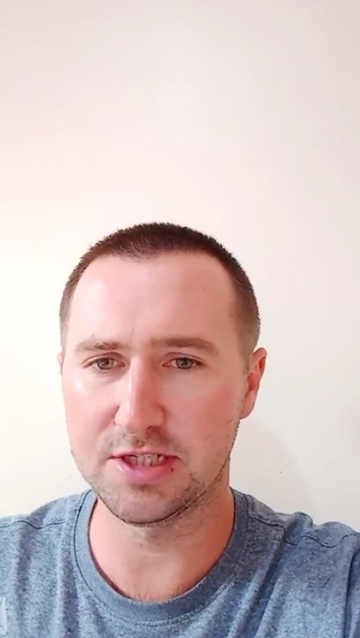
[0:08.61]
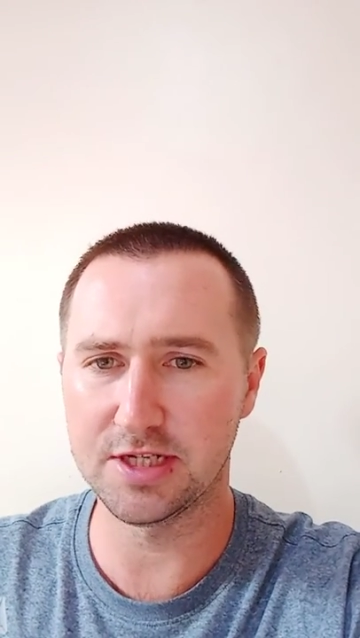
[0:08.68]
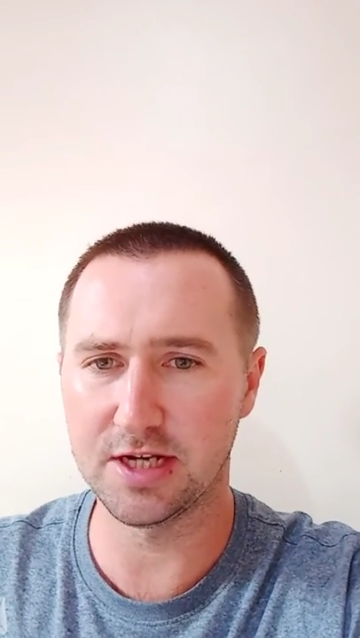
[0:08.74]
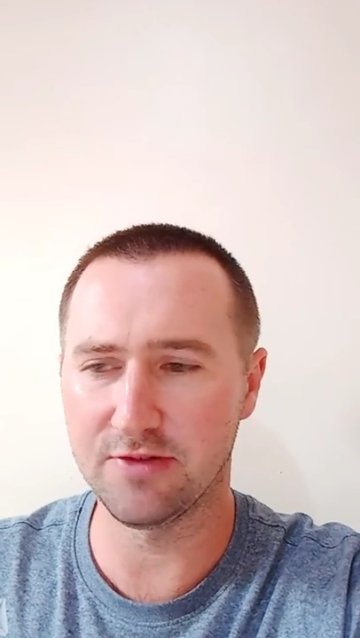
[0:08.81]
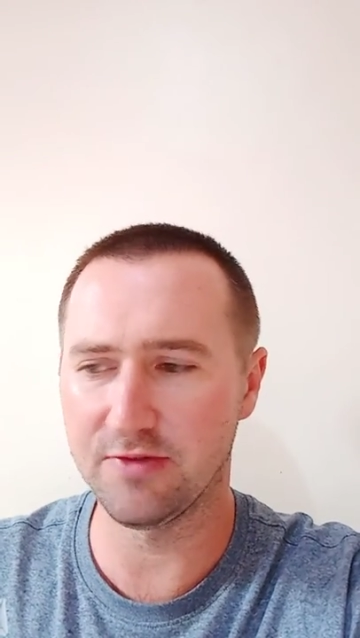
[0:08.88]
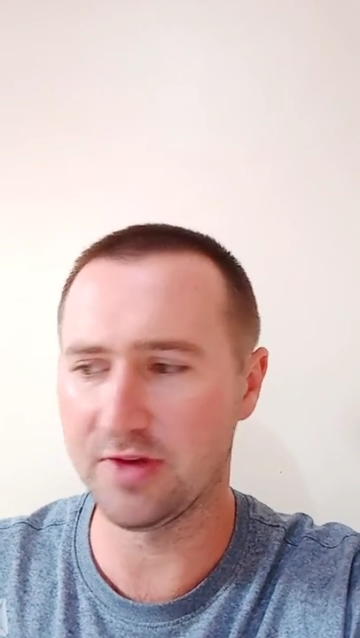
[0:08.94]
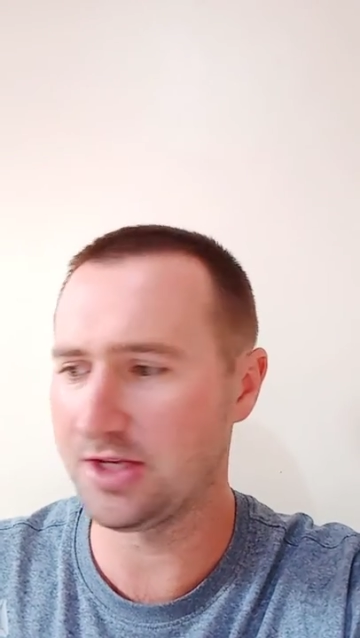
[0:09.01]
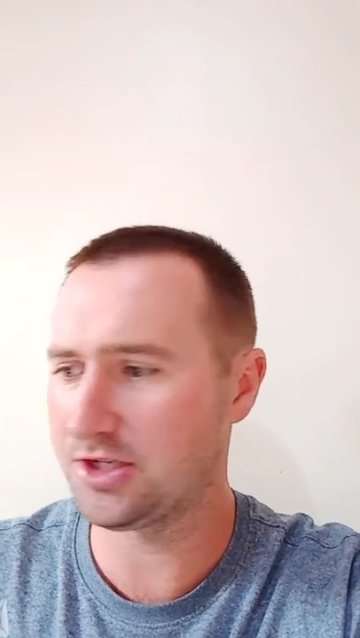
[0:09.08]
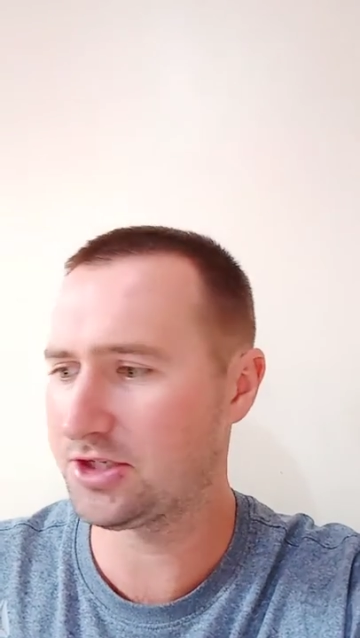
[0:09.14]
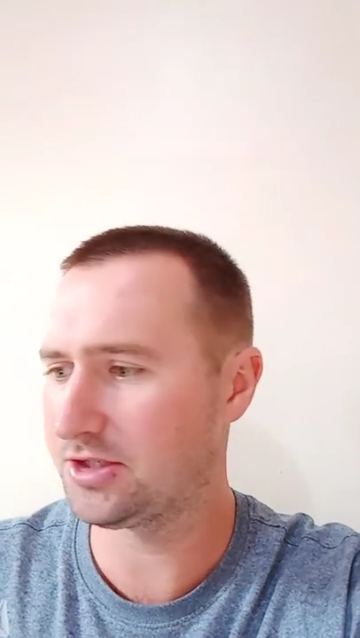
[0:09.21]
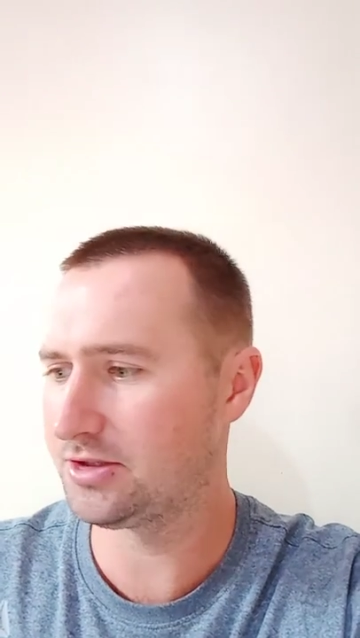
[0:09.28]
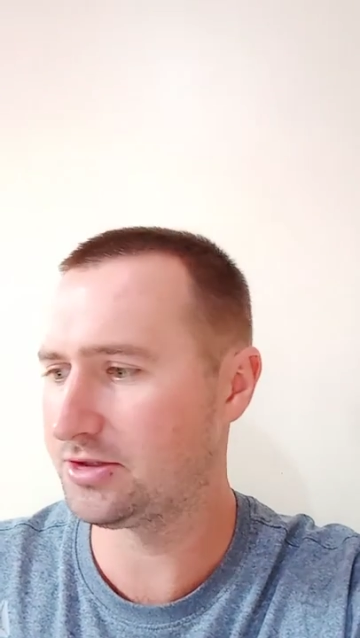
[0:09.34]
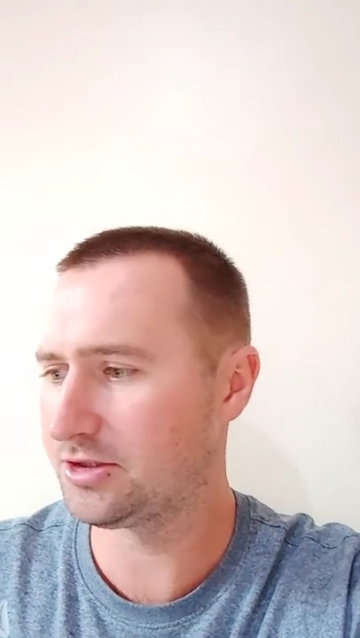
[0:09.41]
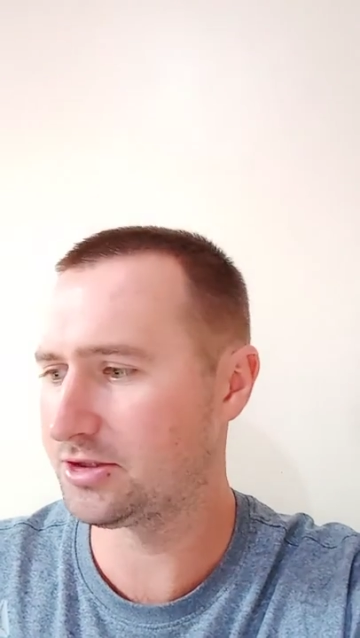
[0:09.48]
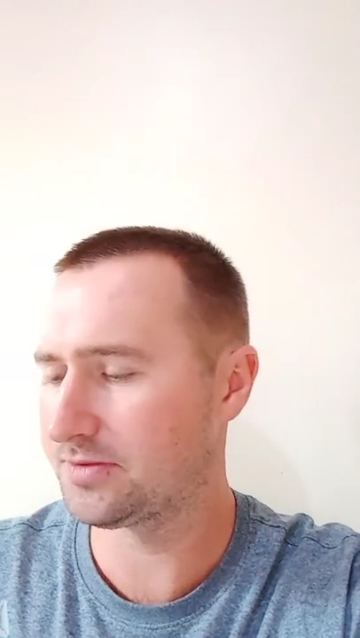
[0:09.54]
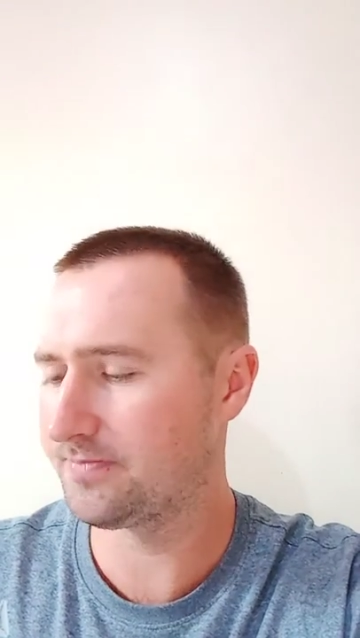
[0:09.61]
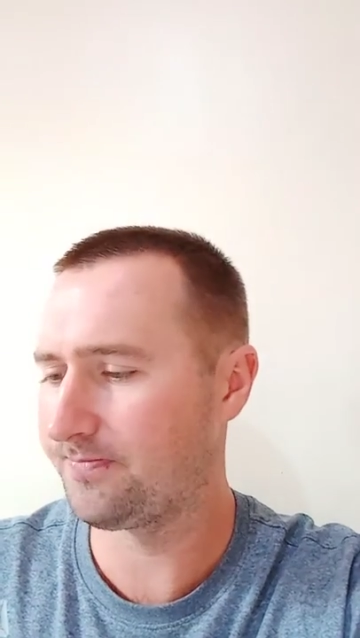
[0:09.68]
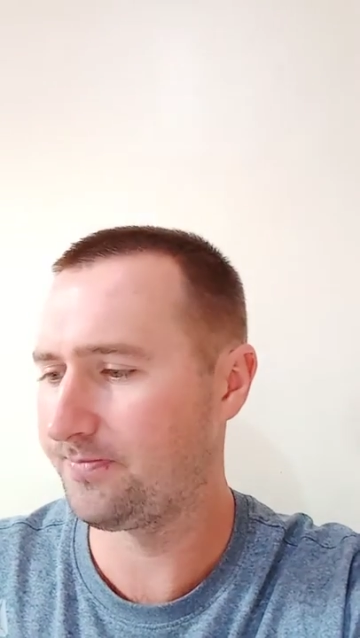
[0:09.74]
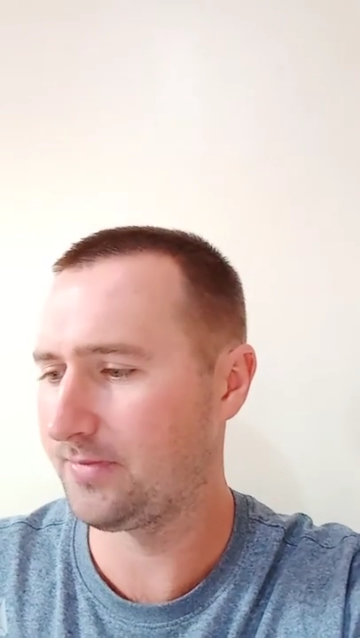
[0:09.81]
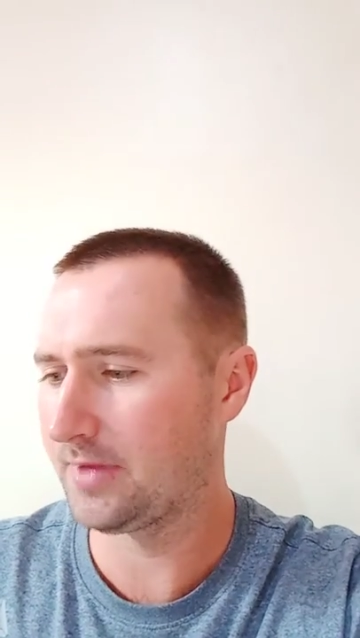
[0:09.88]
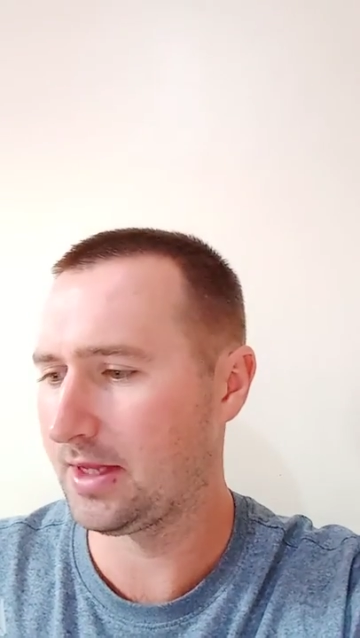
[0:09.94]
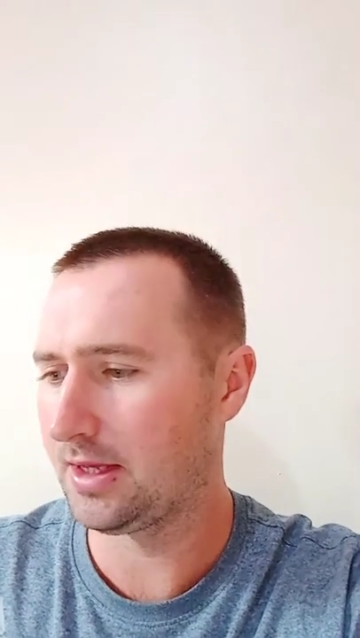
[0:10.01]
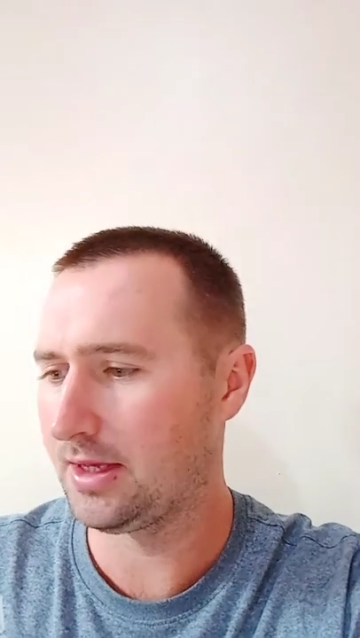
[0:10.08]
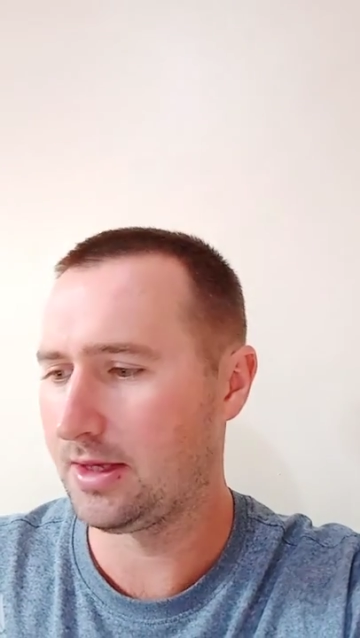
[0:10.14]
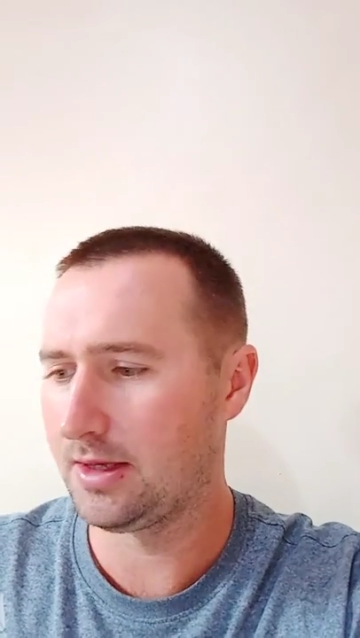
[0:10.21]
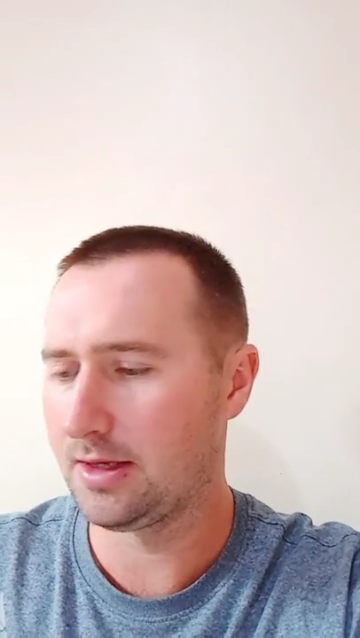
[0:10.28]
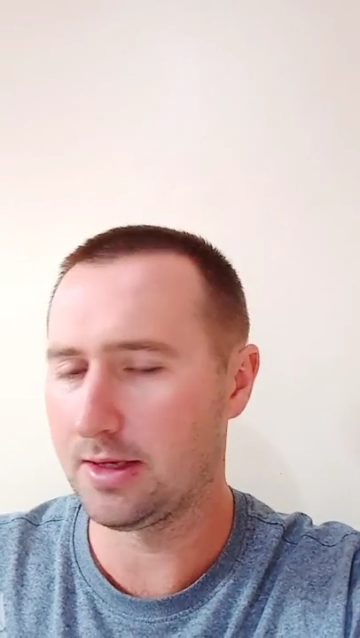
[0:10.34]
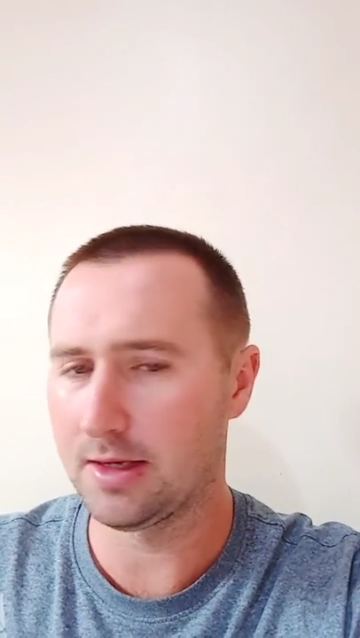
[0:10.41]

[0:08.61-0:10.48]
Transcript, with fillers: salvations.